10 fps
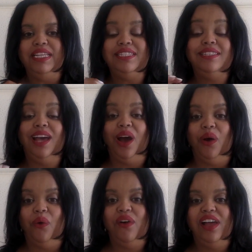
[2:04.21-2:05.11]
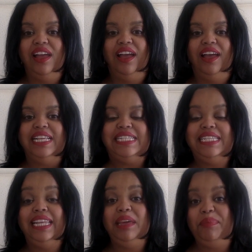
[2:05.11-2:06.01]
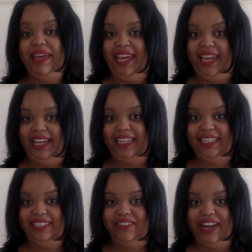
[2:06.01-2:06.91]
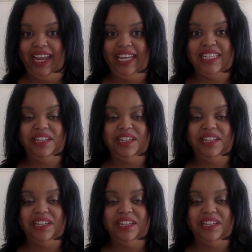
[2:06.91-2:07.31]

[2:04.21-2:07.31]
So, sleeping, right?